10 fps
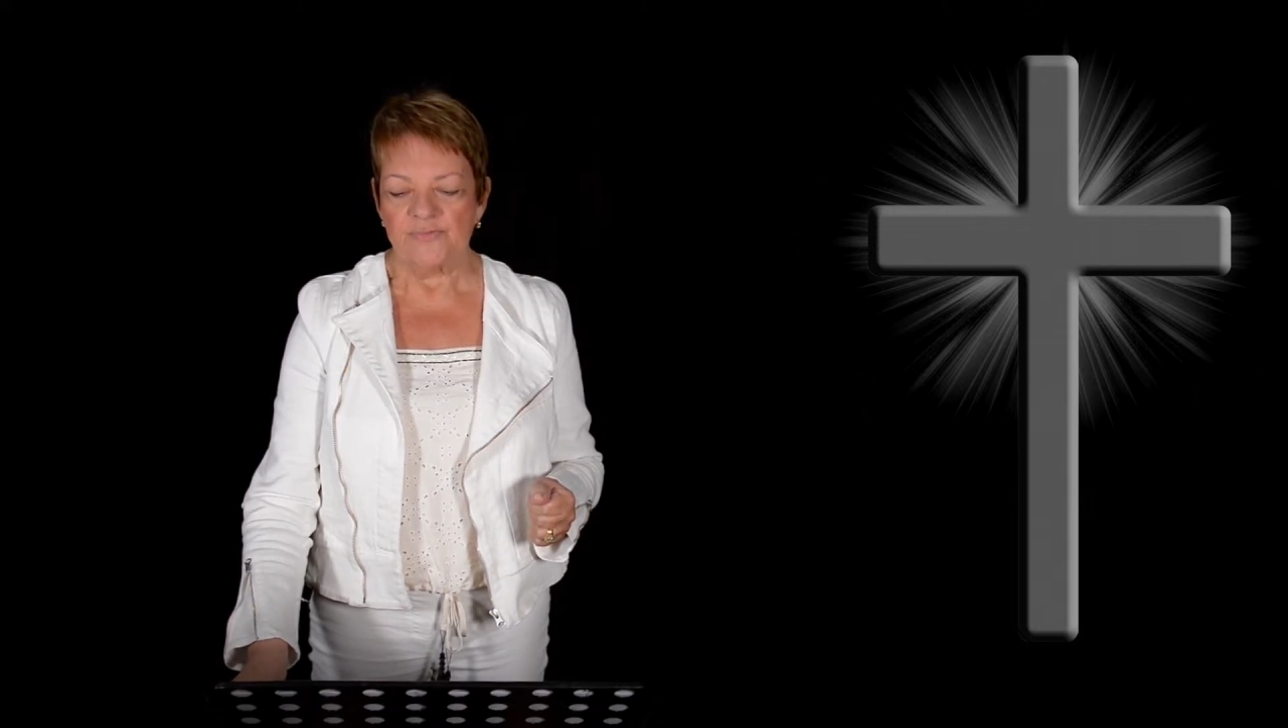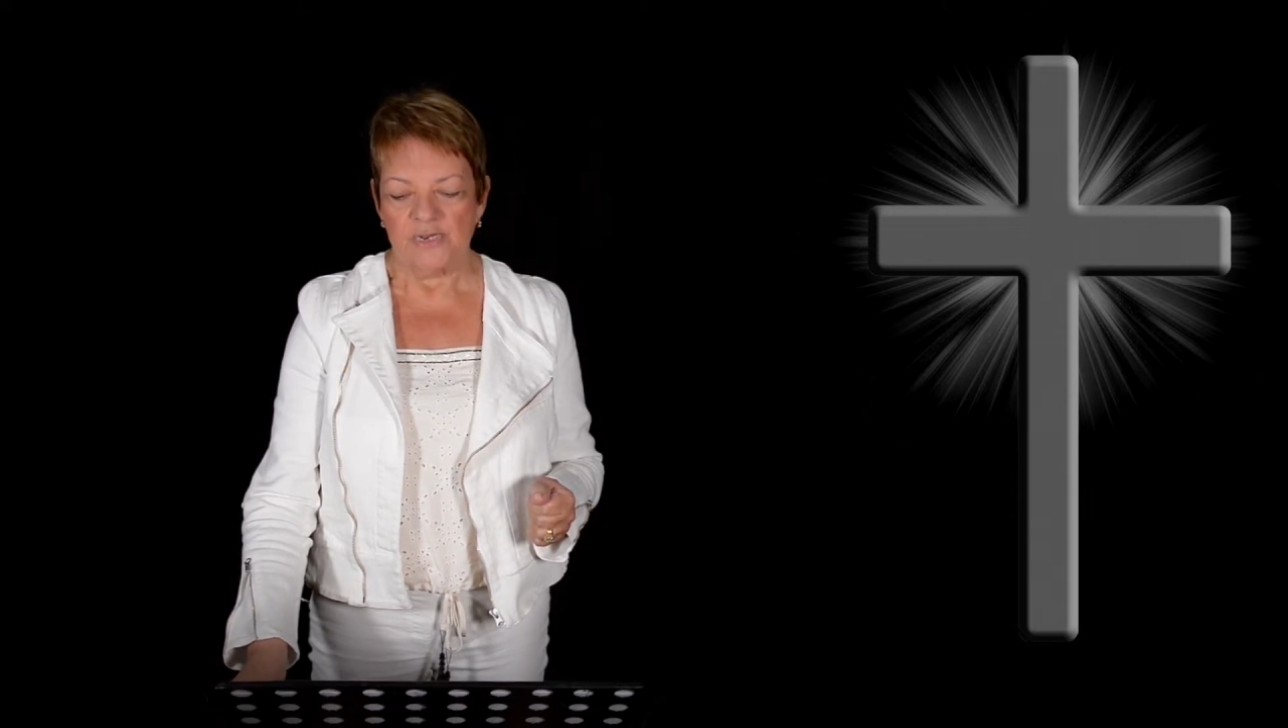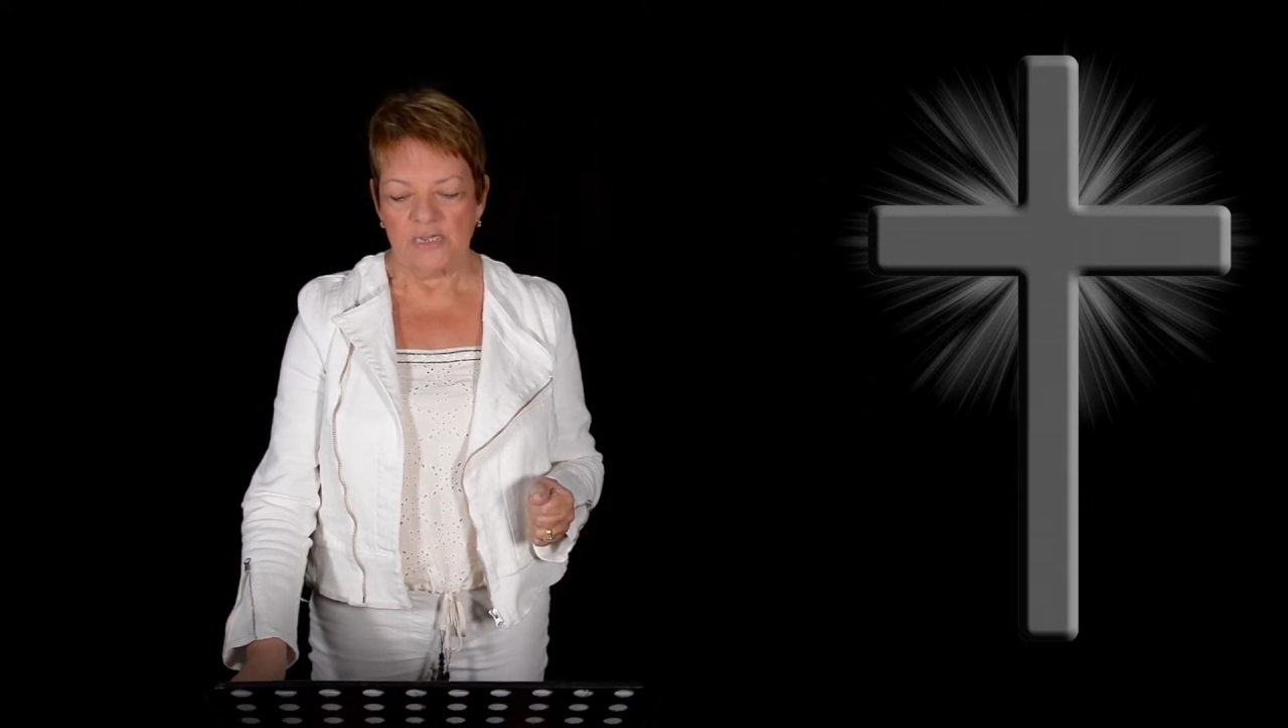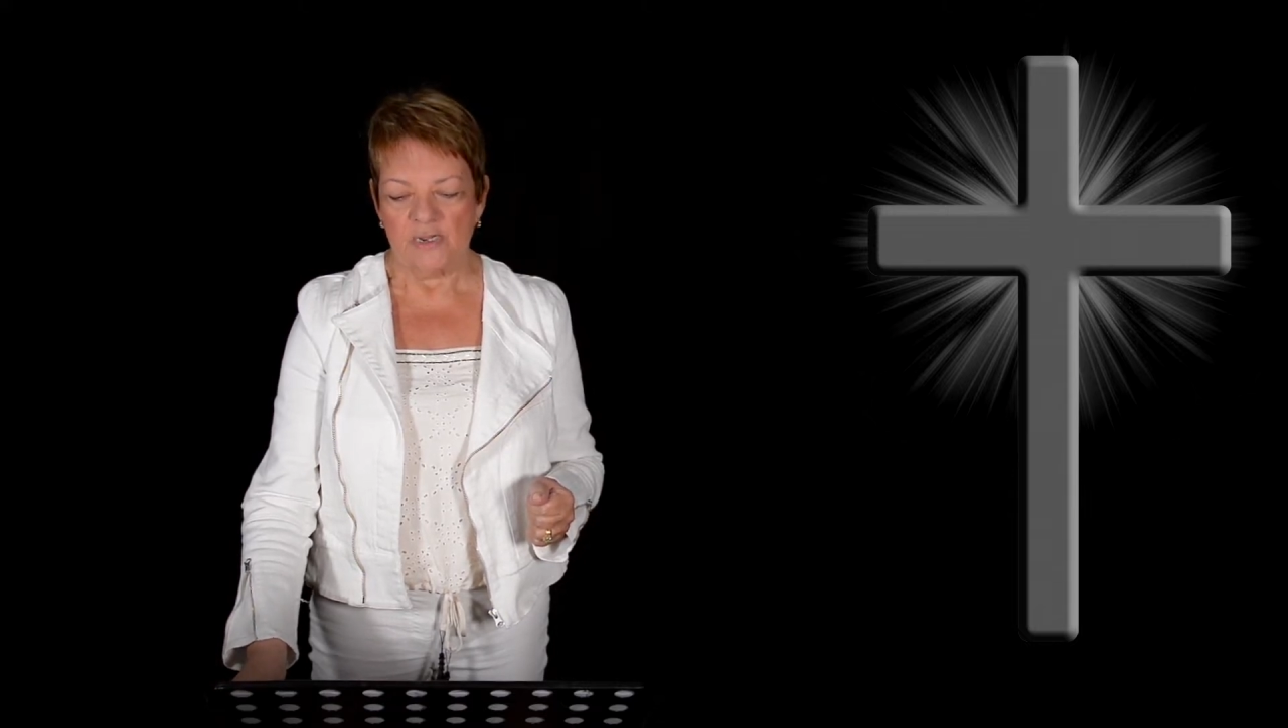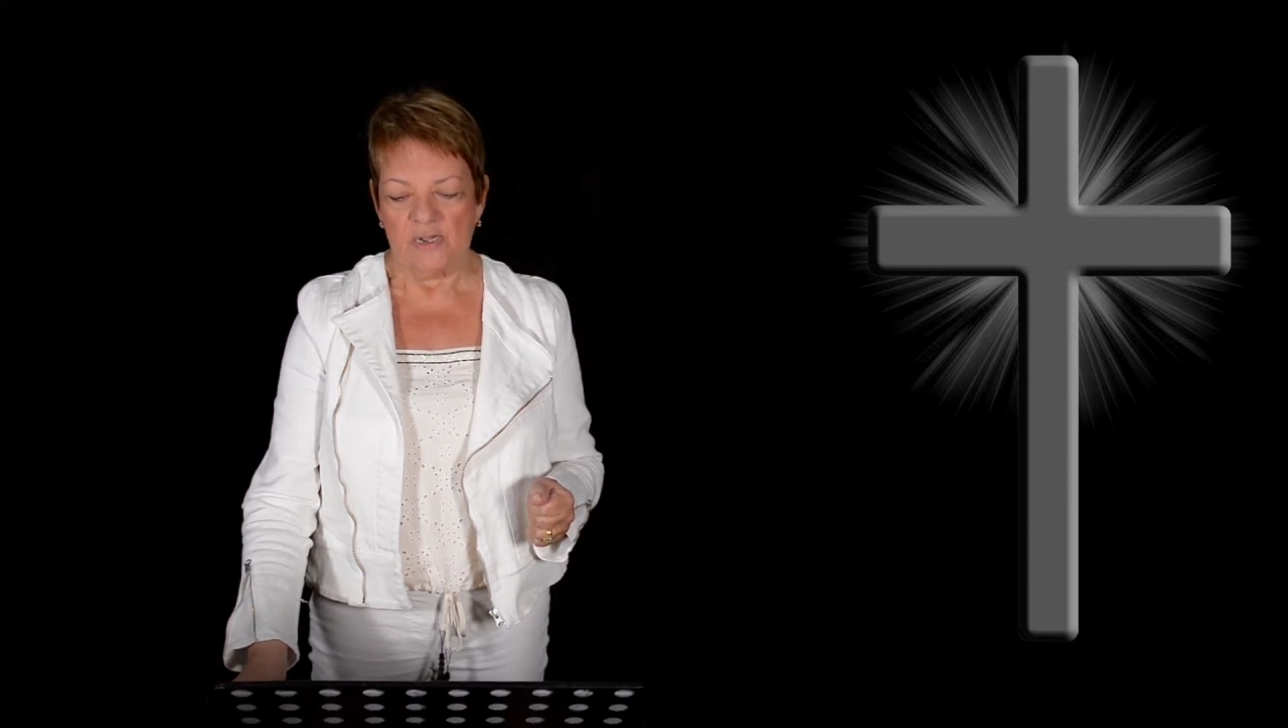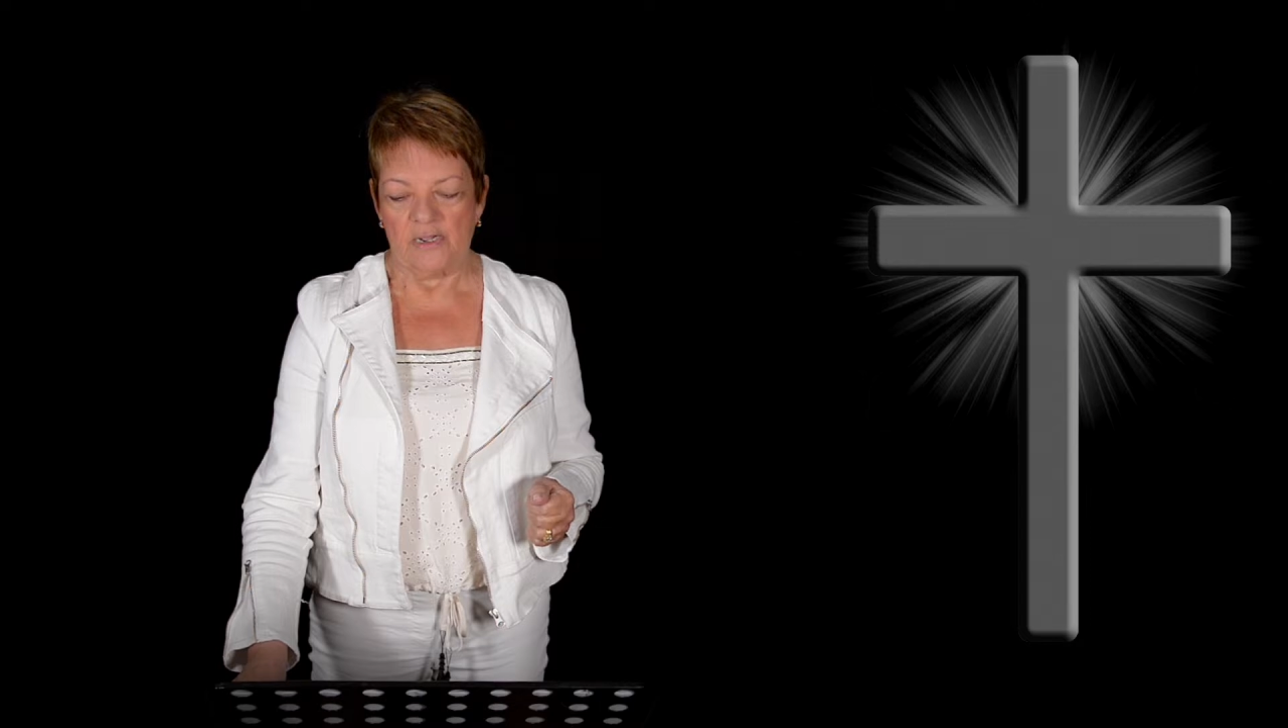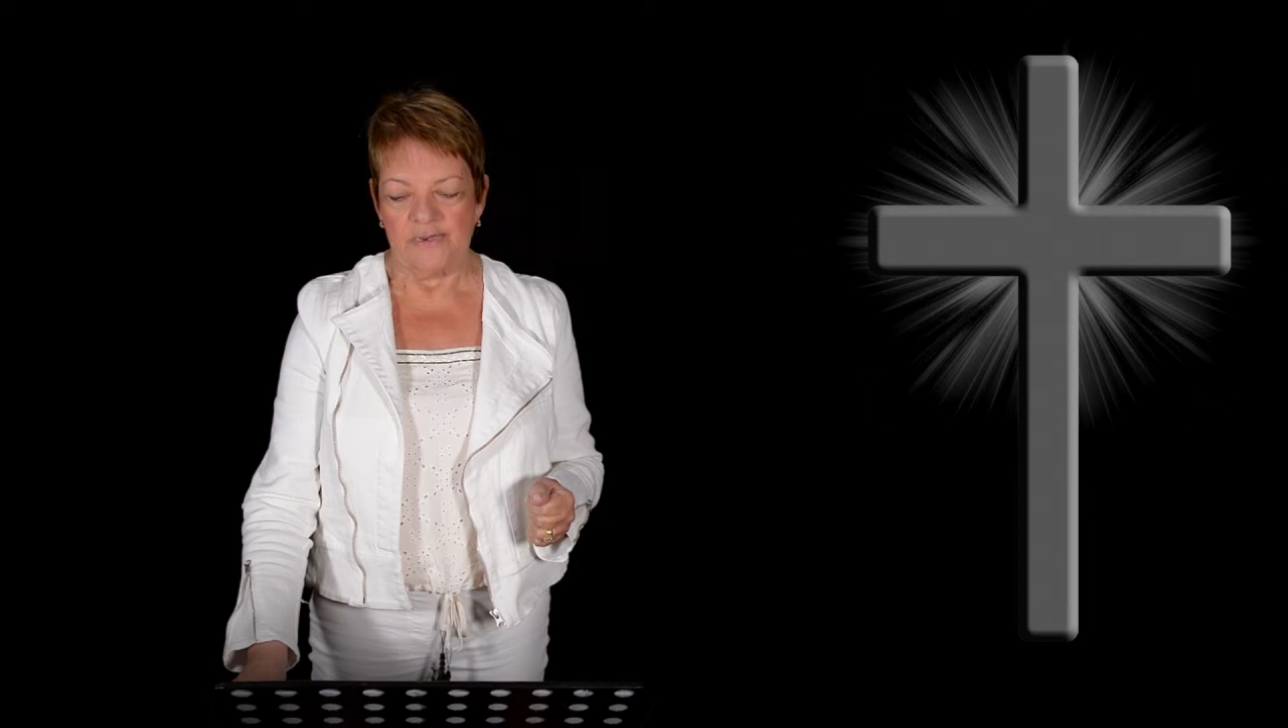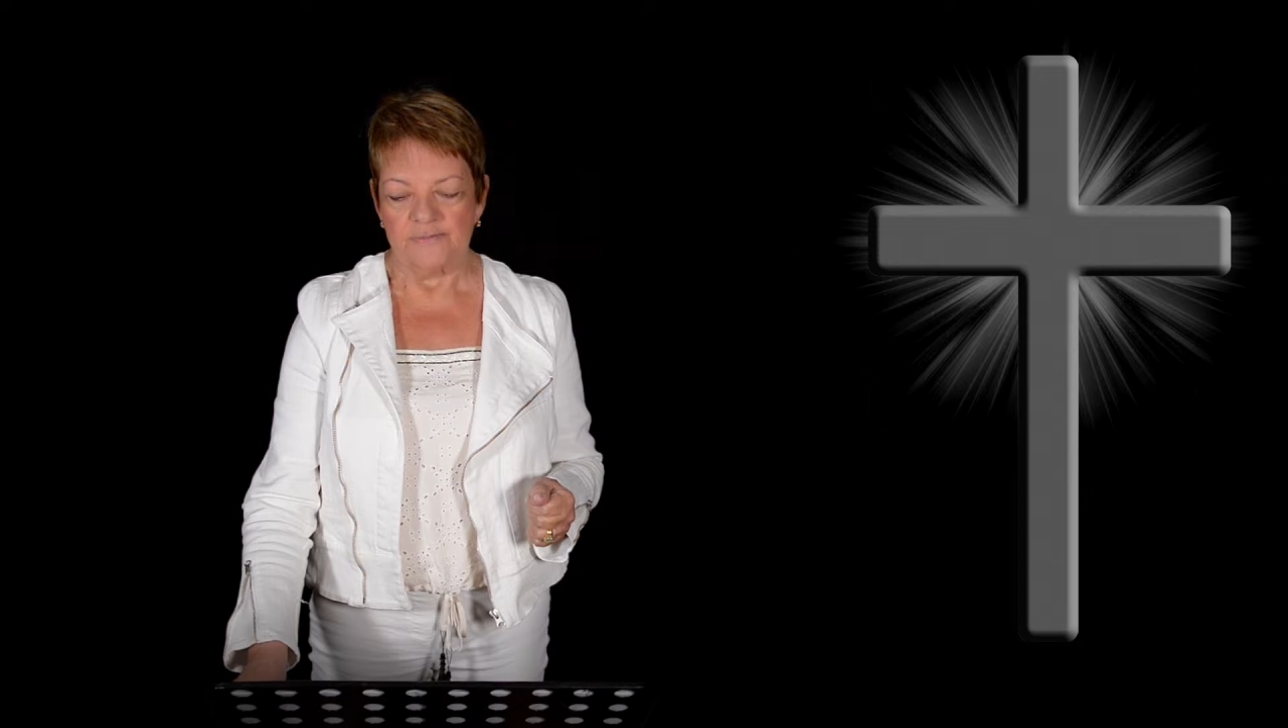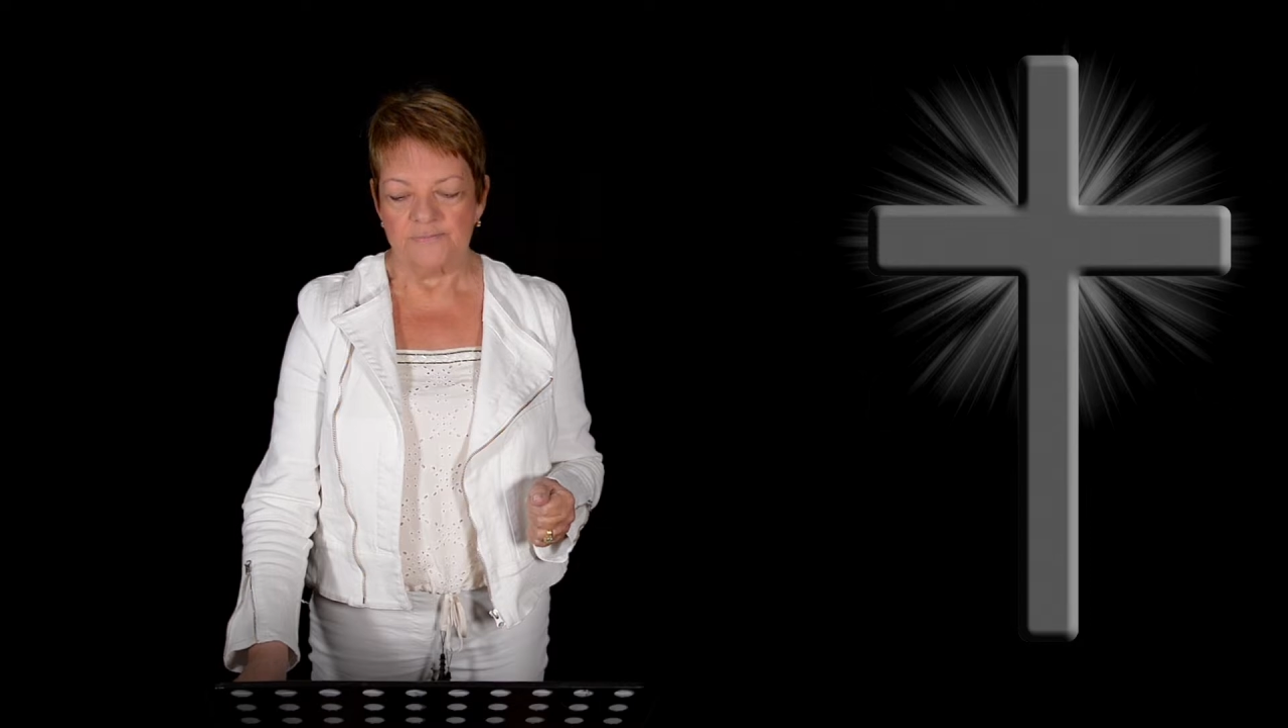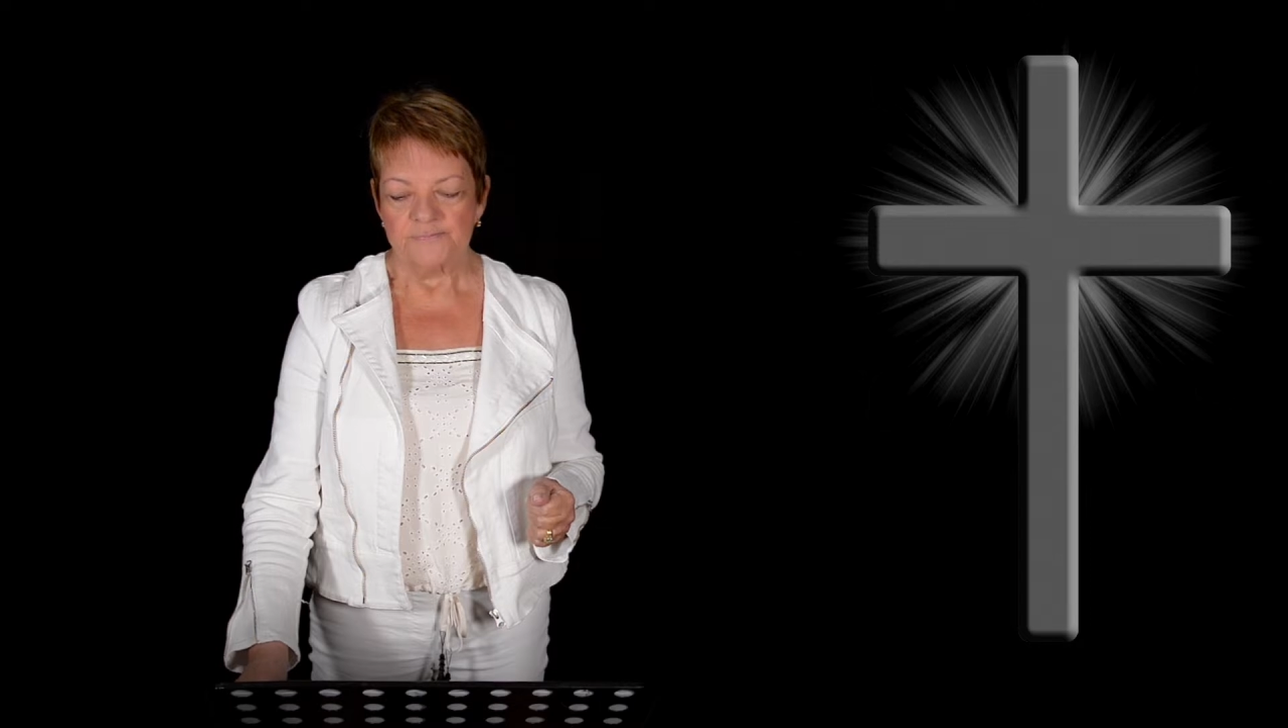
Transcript: any kind.